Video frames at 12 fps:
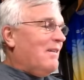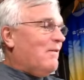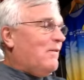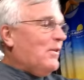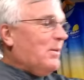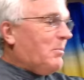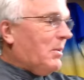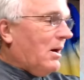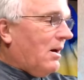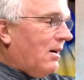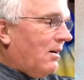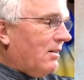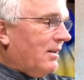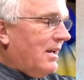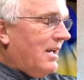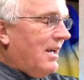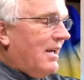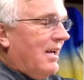football,
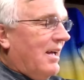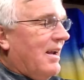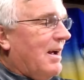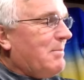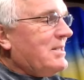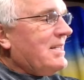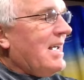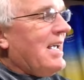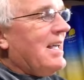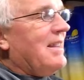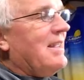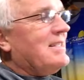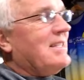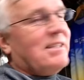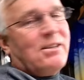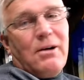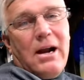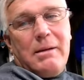and I'm saying this
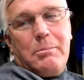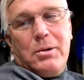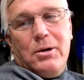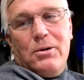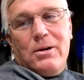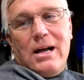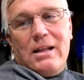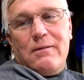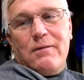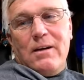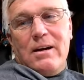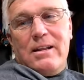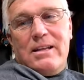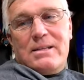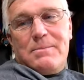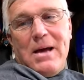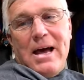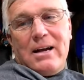is Greg Pruitt on the front of
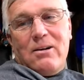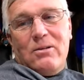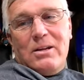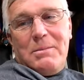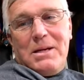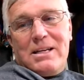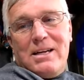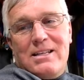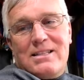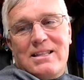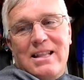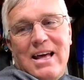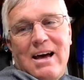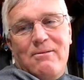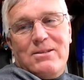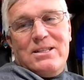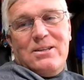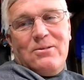this pack only because
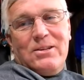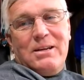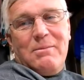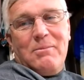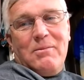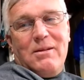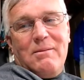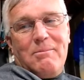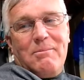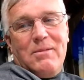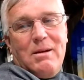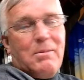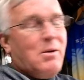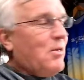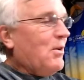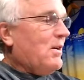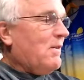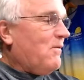that was the only number
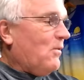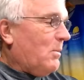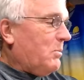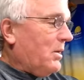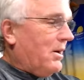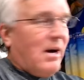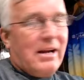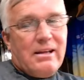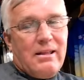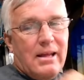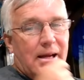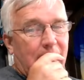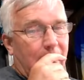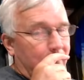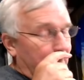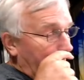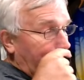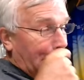34 player I could think
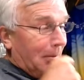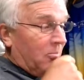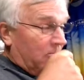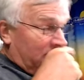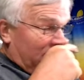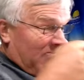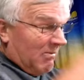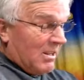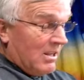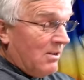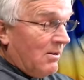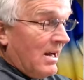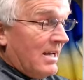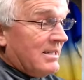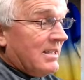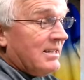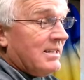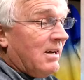of. You
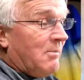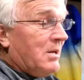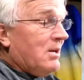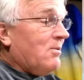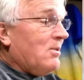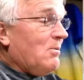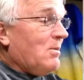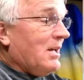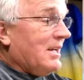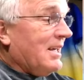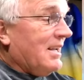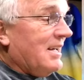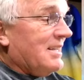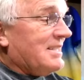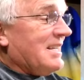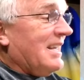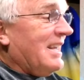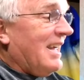guys can tell me who you think it
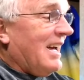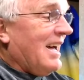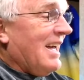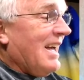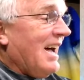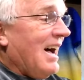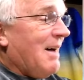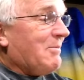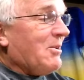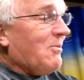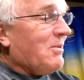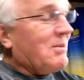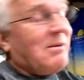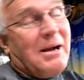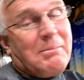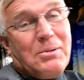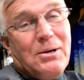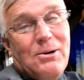is. I'm going with
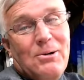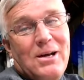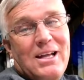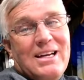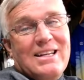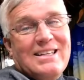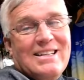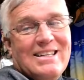Greg Pruitt.